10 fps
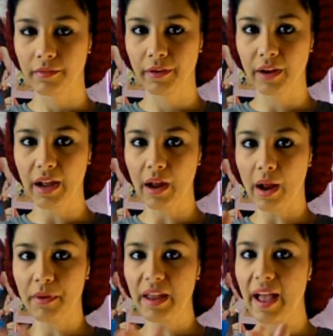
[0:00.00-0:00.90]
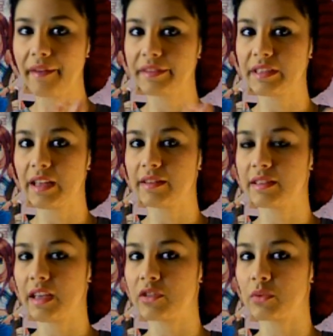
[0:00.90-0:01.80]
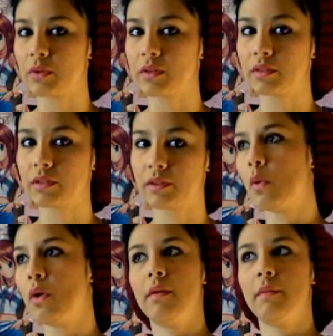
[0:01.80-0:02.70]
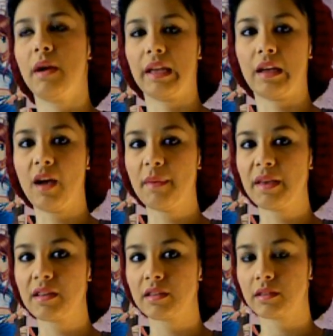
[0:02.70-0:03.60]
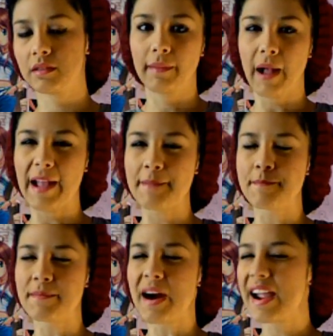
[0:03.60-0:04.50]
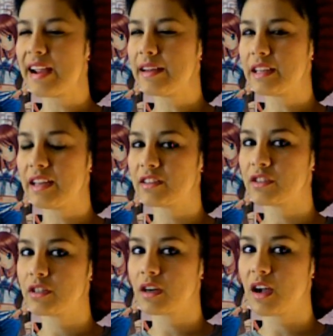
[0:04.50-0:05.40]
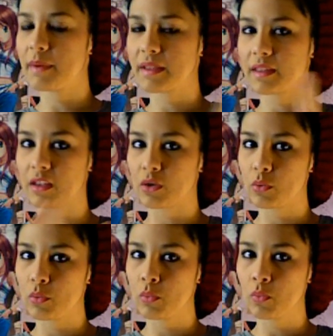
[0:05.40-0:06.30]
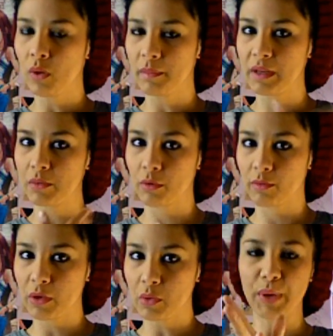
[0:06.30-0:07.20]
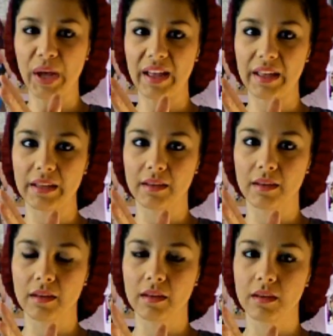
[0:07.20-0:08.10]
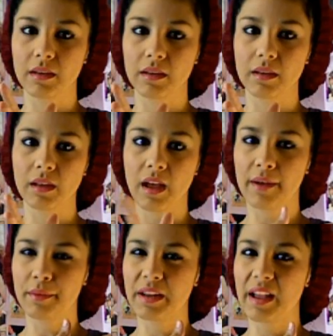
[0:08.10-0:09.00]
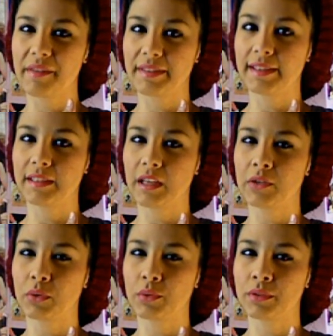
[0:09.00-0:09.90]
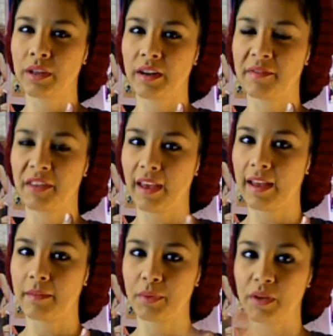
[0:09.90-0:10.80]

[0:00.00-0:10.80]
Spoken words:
I already have set schedules for my comics. I might enter a comic that you want me to review, but I already have a set schedule set up for that.